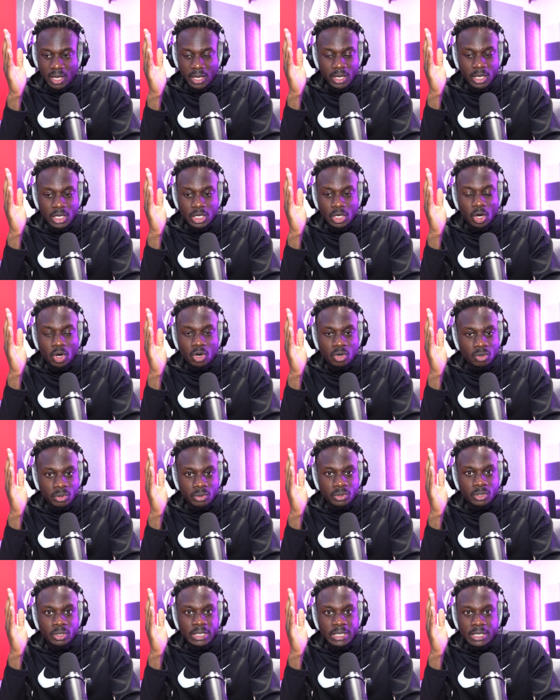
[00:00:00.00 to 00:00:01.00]
you
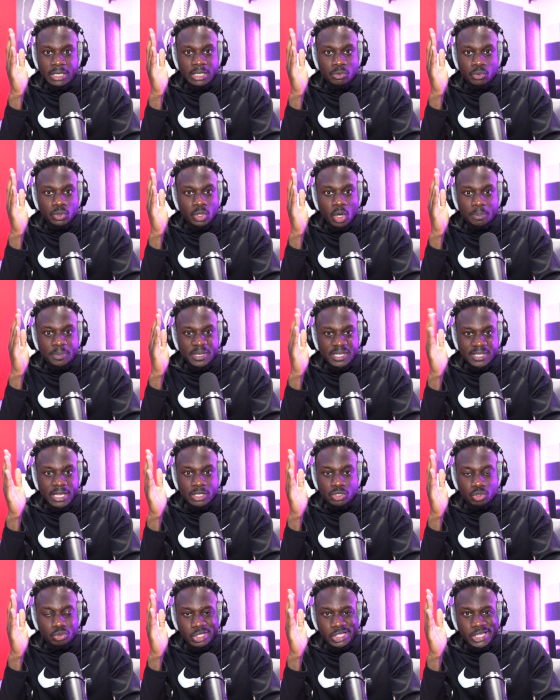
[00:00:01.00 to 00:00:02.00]
know, it uh, would not be
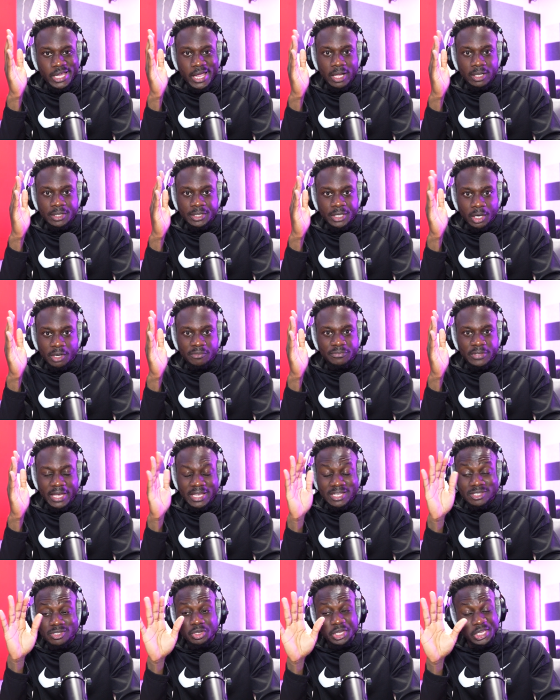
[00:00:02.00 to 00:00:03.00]
sent to jail. None of that.
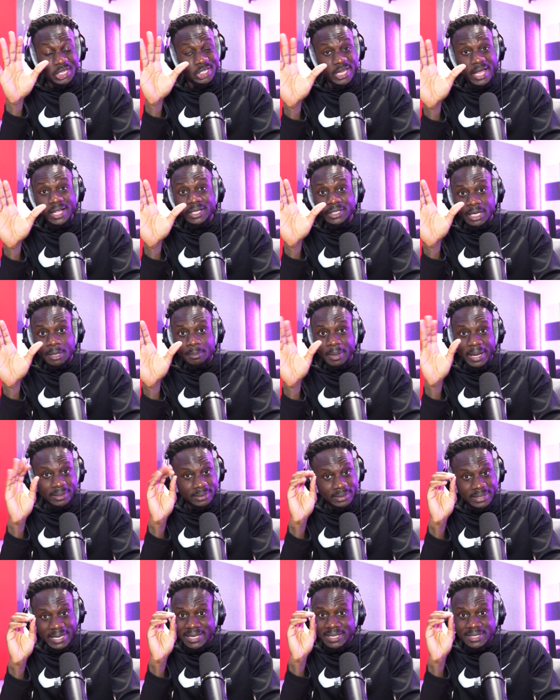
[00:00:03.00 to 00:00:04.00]
He's not in jail yet, but
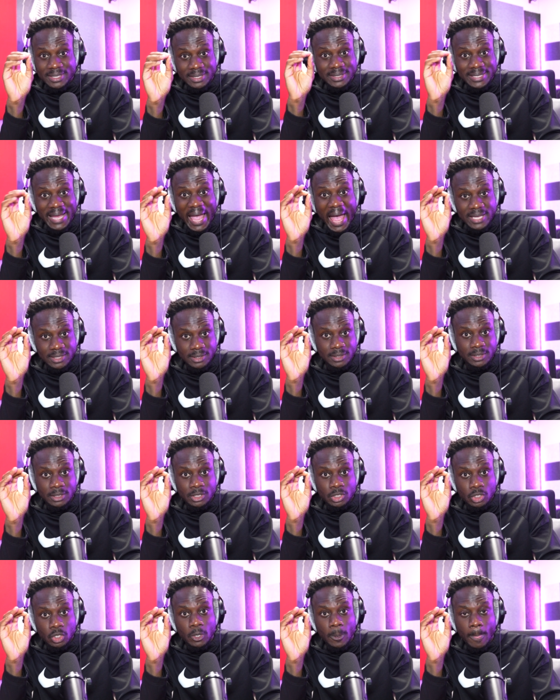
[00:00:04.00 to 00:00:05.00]
he's in custody.
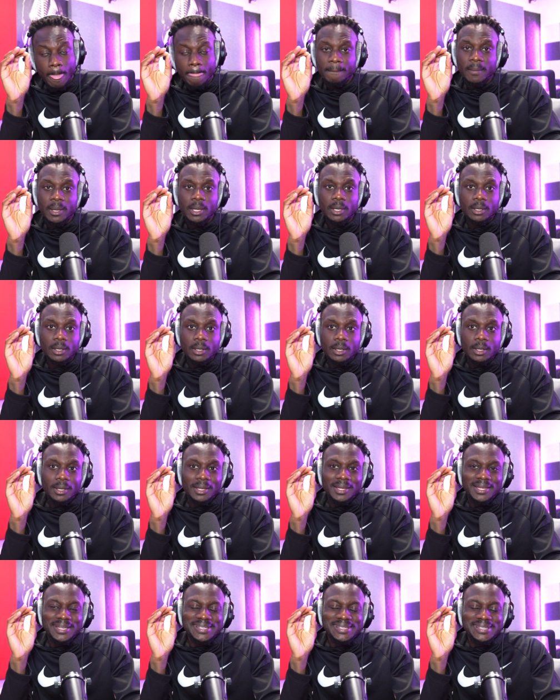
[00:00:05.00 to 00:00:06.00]
So
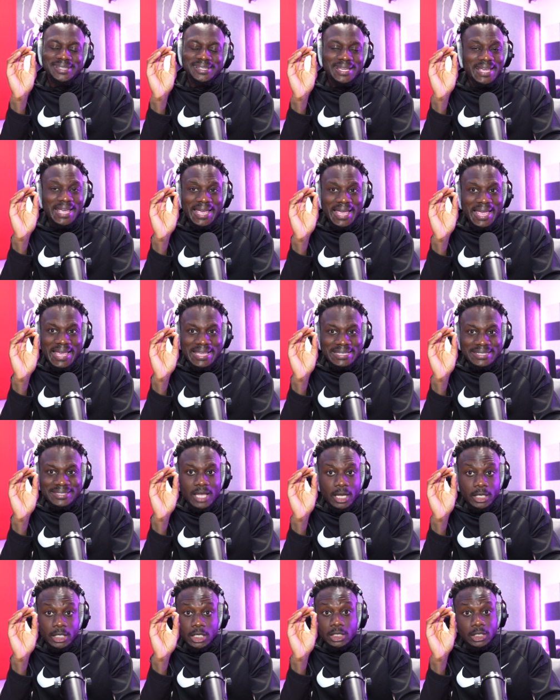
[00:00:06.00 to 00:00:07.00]
it's
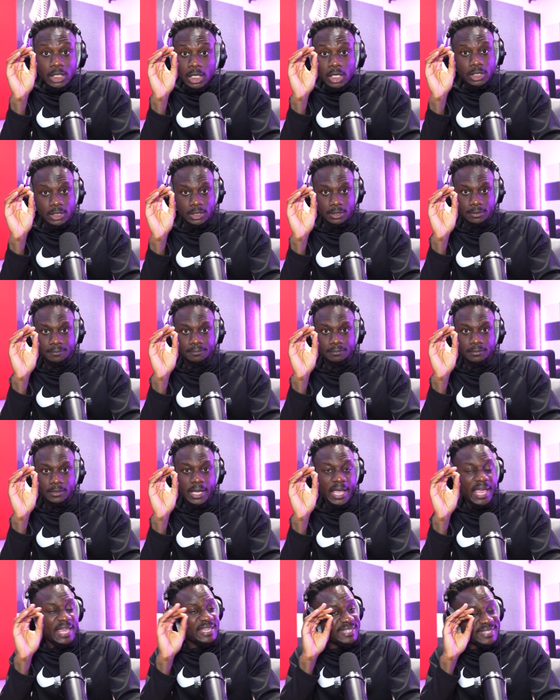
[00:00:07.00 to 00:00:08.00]
not a good look.
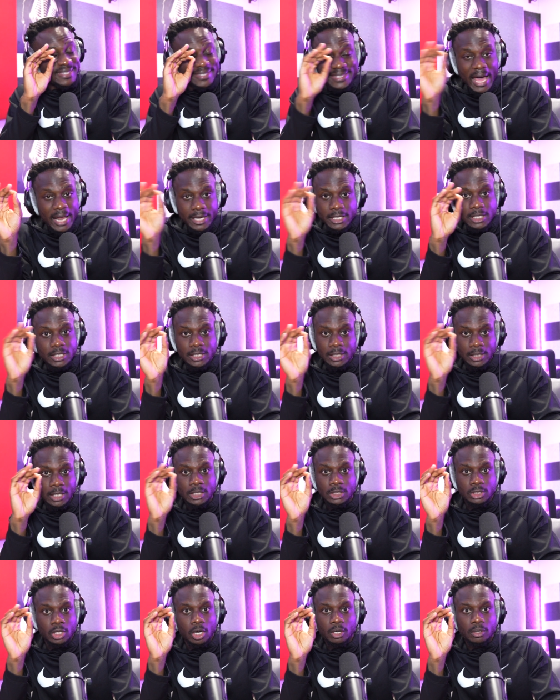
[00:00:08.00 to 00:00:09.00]
It's not a good
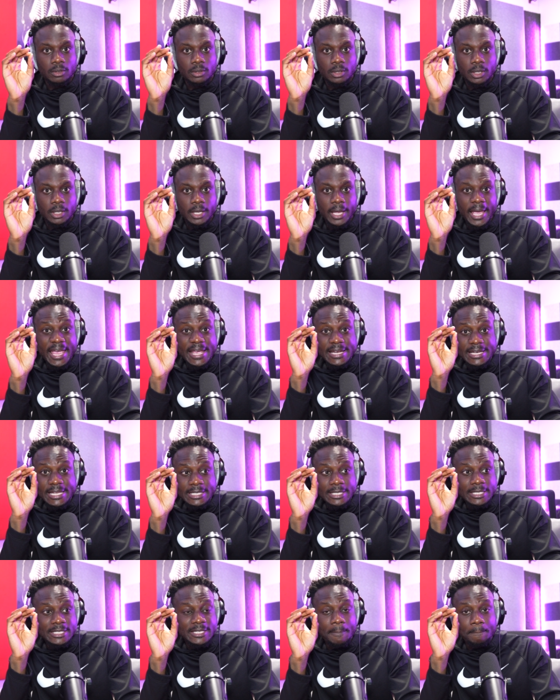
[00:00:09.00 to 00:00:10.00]
look though. And
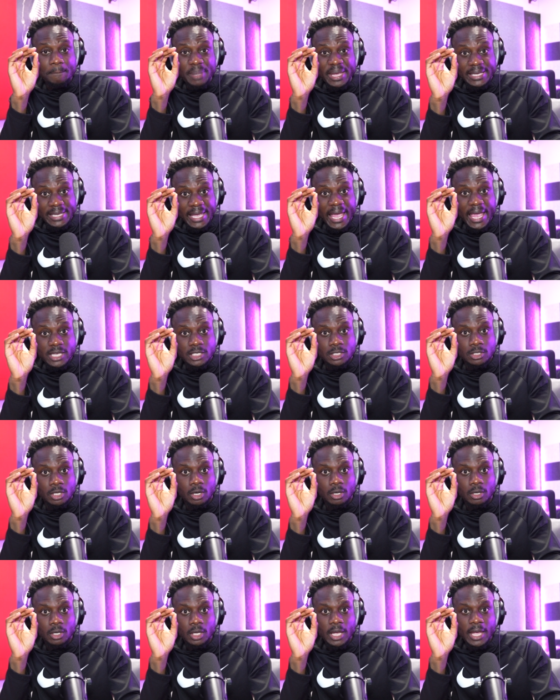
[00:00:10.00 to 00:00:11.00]
this is a big case
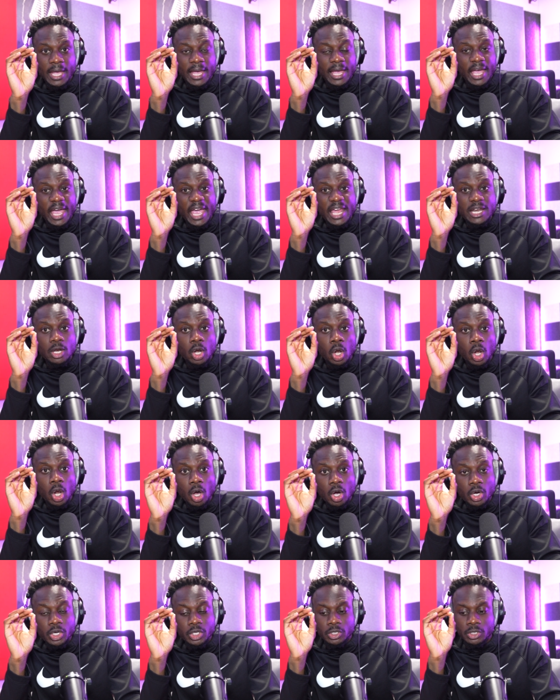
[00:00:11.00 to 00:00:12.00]
though. And the
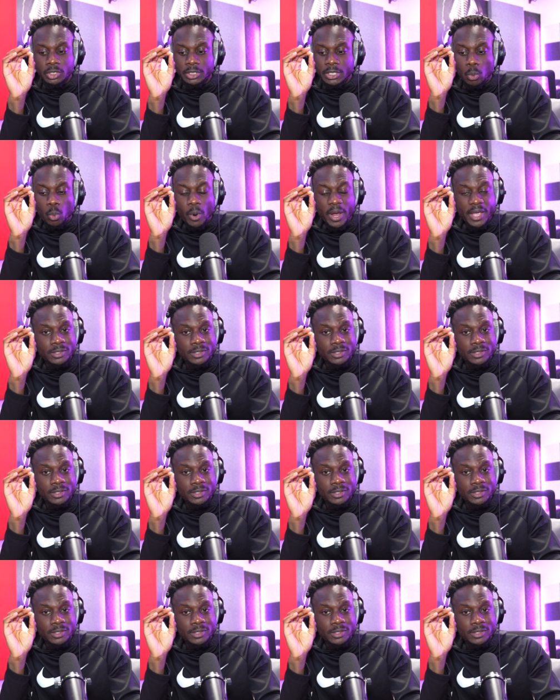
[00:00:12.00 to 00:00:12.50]
lawyer, the way